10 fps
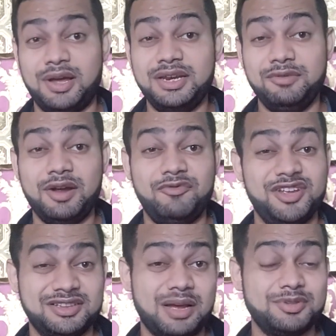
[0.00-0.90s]
Anyway,
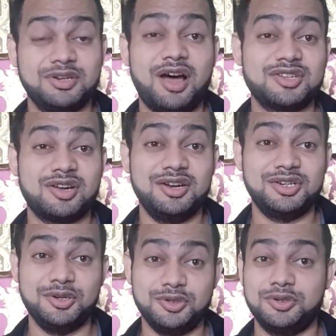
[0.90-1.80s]
Vietnam is a nice country.
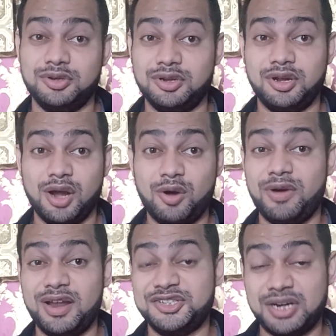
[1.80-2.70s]
You should go
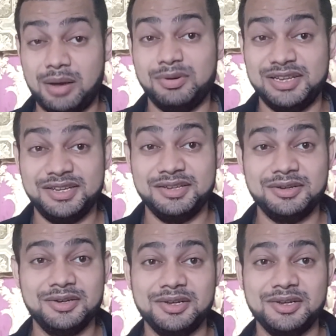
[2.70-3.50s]
and travel here.